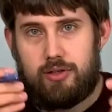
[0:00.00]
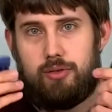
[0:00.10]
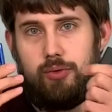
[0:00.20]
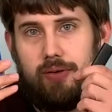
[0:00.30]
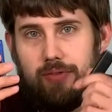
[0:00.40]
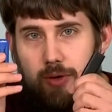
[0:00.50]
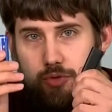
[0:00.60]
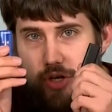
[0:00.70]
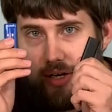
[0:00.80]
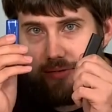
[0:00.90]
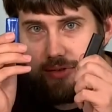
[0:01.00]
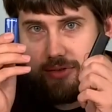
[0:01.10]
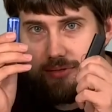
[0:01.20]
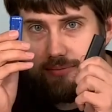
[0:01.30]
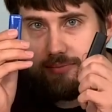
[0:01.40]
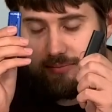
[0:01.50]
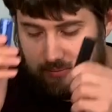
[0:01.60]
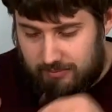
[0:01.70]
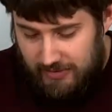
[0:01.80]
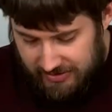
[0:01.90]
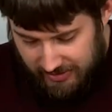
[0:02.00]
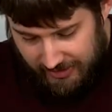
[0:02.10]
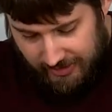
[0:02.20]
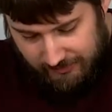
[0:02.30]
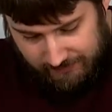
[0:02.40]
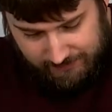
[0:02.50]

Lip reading: We have thumb drives. Exciting.